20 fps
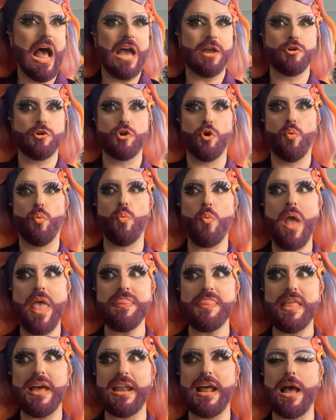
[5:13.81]
I don't know
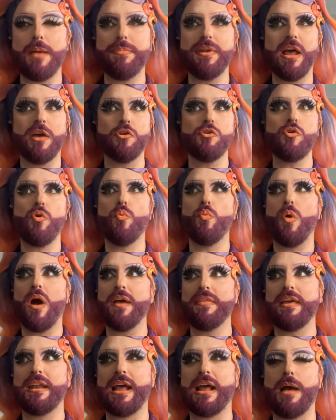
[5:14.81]
when that happened. I don't know
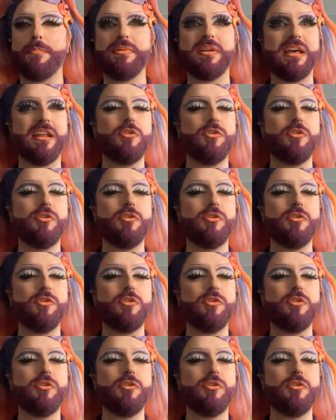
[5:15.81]
why that happened.